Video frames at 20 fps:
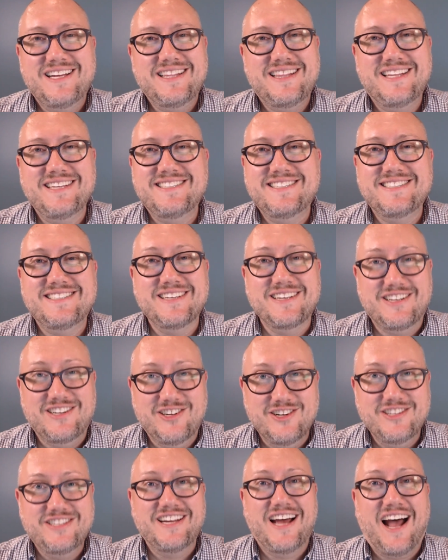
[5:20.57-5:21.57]
This is a
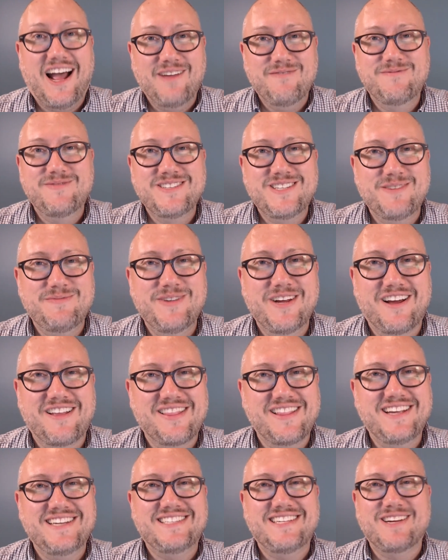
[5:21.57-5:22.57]
good time to be
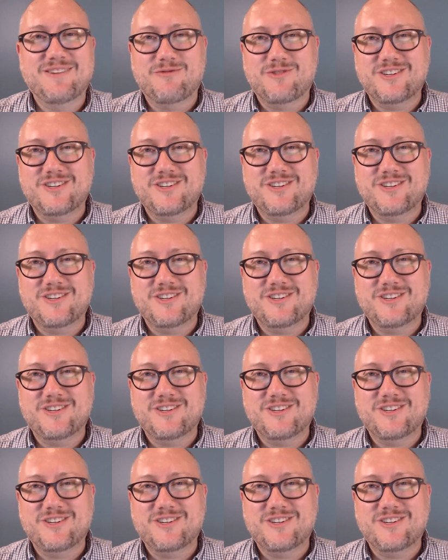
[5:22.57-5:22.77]
on LinkedIn.